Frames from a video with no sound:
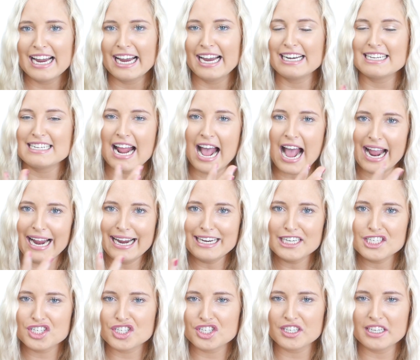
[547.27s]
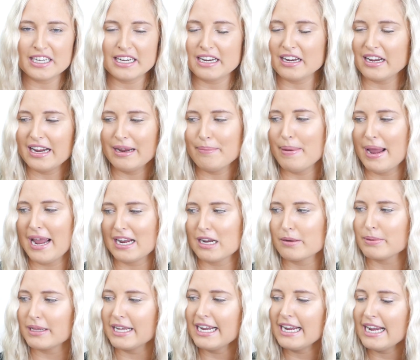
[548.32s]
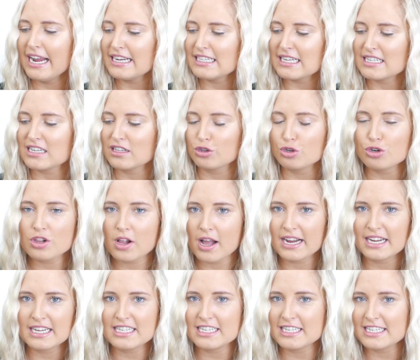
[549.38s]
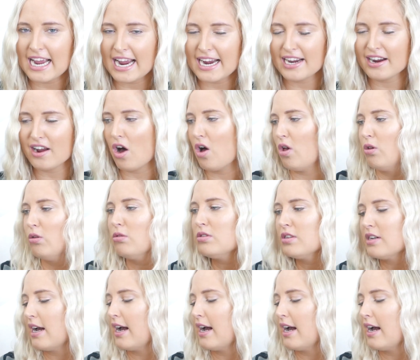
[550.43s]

It's aged impeccably. It doesn't look like it's a day old.